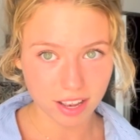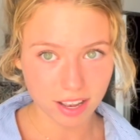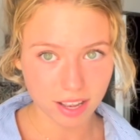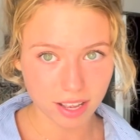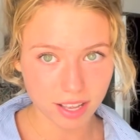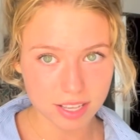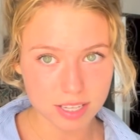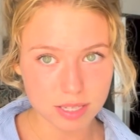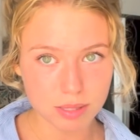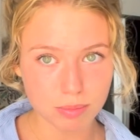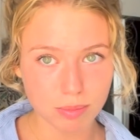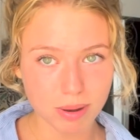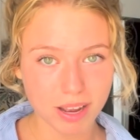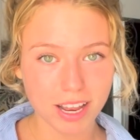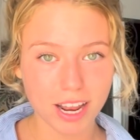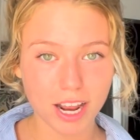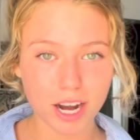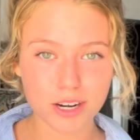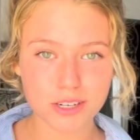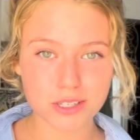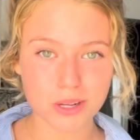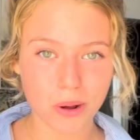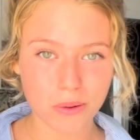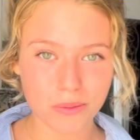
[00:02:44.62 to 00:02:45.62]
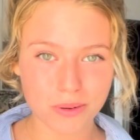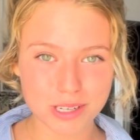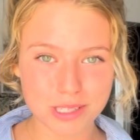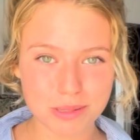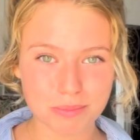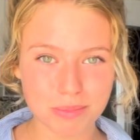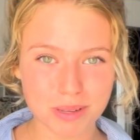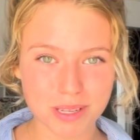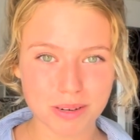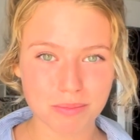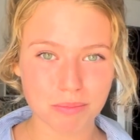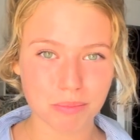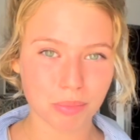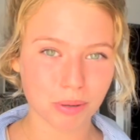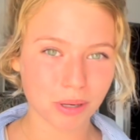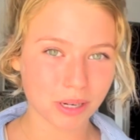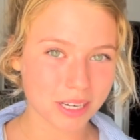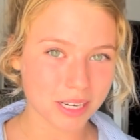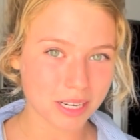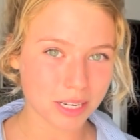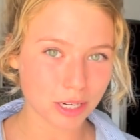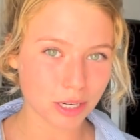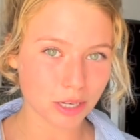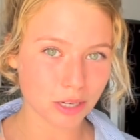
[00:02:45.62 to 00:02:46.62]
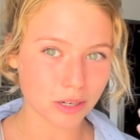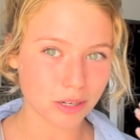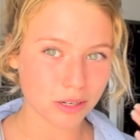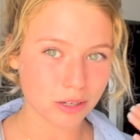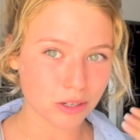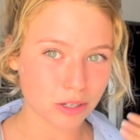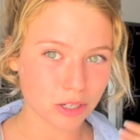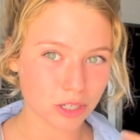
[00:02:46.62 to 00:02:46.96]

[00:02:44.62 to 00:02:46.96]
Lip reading: is, my hair's always been pretty